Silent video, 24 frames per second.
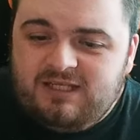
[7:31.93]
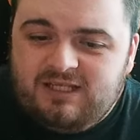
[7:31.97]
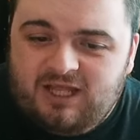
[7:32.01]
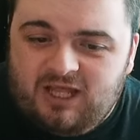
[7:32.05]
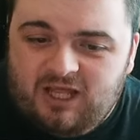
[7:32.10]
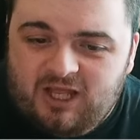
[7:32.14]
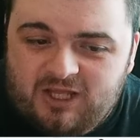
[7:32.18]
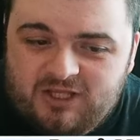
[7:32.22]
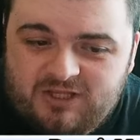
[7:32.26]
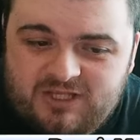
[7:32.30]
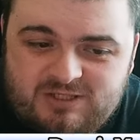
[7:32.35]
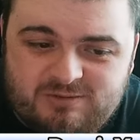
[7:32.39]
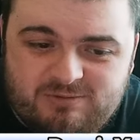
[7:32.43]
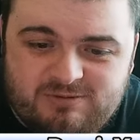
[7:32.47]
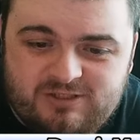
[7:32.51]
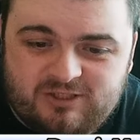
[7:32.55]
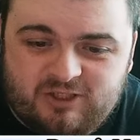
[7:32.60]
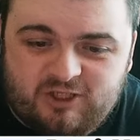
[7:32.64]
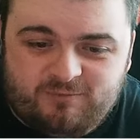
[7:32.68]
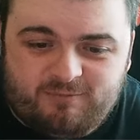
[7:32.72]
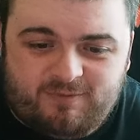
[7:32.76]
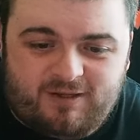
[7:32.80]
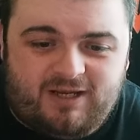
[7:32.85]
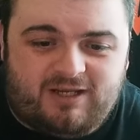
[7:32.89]
This was a
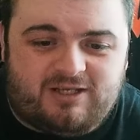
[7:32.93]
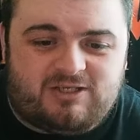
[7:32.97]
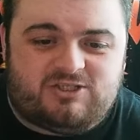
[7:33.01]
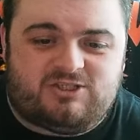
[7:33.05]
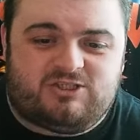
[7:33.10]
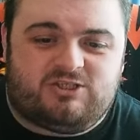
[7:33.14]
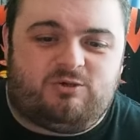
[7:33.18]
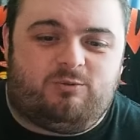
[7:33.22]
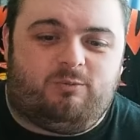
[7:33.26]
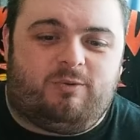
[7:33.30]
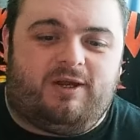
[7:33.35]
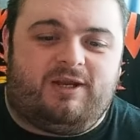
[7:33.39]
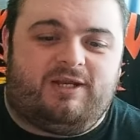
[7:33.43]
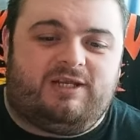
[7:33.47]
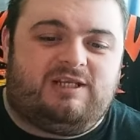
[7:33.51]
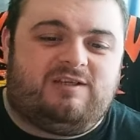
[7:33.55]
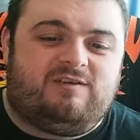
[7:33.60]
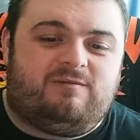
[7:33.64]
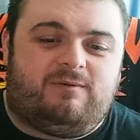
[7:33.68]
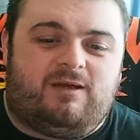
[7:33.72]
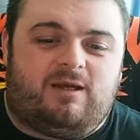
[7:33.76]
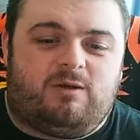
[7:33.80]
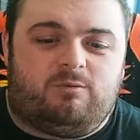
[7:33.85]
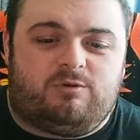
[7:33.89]
good match where
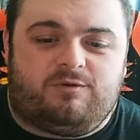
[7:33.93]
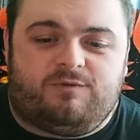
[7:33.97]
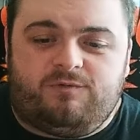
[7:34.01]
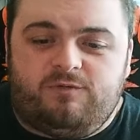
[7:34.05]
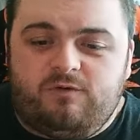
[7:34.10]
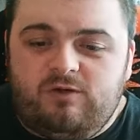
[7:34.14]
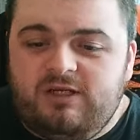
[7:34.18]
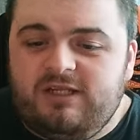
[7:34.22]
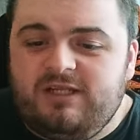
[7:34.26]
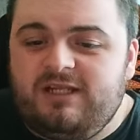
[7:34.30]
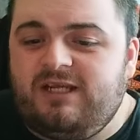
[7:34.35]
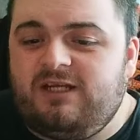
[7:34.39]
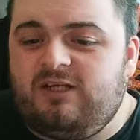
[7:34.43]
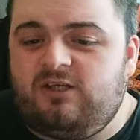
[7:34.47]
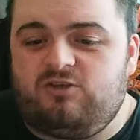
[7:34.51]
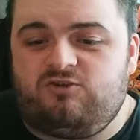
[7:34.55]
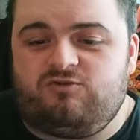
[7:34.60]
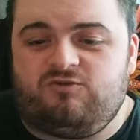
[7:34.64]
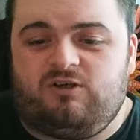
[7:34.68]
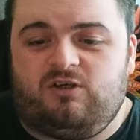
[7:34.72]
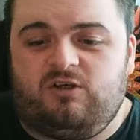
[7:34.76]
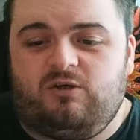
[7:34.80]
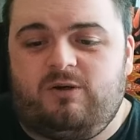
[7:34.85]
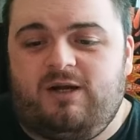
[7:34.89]
Neil Man was fully in
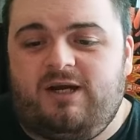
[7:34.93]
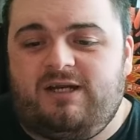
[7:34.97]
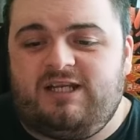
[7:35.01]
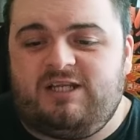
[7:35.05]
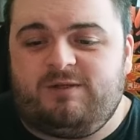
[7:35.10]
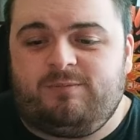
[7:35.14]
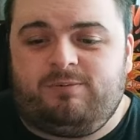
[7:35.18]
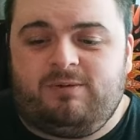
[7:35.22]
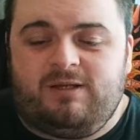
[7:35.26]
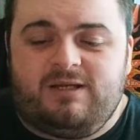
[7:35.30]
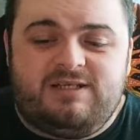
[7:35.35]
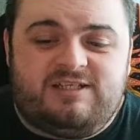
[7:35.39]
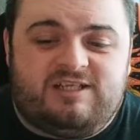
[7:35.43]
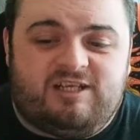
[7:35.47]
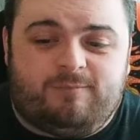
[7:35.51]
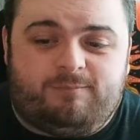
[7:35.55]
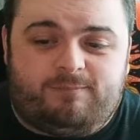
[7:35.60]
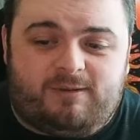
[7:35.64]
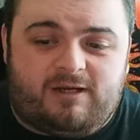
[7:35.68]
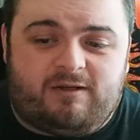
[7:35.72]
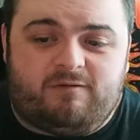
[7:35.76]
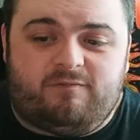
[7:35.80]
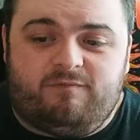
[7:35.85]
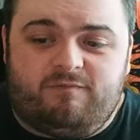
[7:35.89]
control and there's plenty of
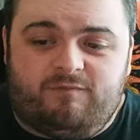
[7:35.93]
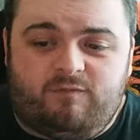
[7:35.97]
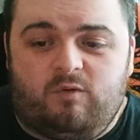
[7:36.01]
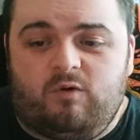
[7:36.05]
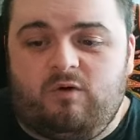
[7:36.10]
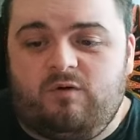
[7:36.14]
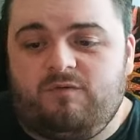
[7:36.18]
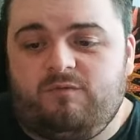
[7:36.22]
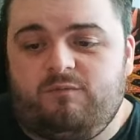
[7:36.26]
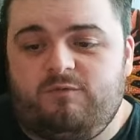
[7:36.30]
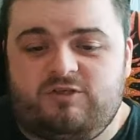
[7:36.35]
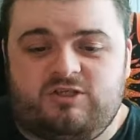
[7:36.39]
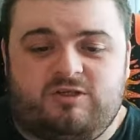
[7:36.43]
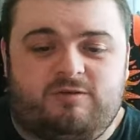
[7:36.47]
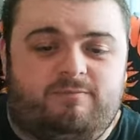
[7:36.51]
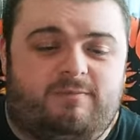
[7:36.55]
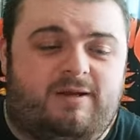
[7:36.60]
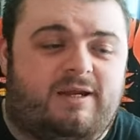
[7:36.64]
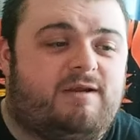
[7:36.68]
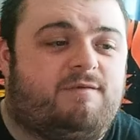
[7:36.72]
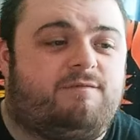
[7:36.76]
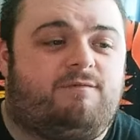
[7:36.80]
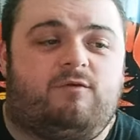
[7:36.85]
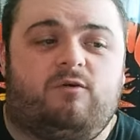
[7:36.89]
back and forth which can
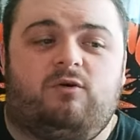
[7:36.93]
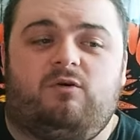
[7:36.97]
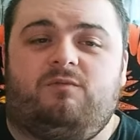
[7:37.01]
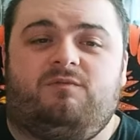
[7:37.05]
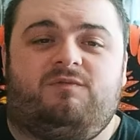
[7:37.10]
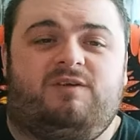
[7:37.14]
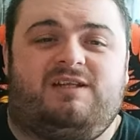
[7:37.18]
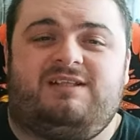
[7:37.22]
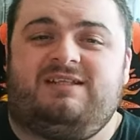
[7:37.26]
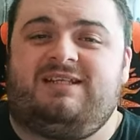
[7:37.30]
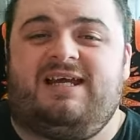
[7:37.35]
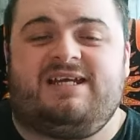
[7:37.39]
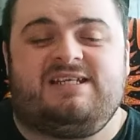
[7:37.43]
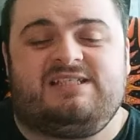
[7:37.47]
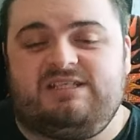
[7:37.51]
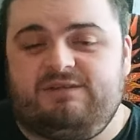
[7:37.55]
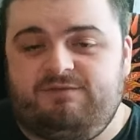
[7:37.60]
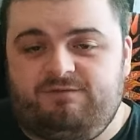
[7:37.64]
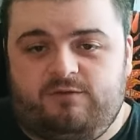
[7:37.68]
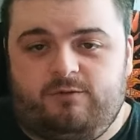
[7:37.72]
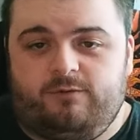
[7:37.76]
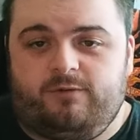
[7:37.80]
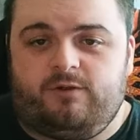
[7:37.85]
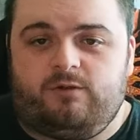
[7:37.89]
make for
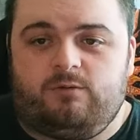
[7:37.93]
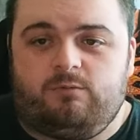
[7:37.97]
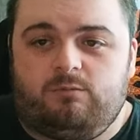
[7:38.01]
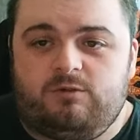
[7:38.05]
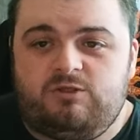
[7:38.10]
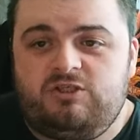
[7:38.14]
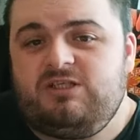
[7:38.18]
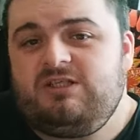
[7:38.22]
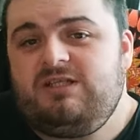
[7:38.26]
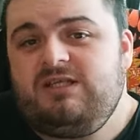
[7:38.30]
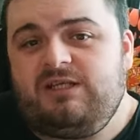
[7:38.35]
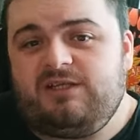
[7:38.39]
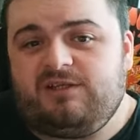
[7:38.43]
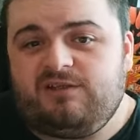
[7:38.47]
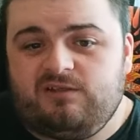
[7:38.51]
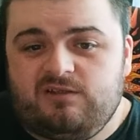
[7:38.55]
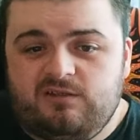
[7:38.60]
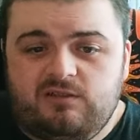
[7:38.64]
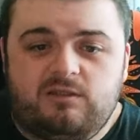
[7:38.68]
fantastic viewing, which it did.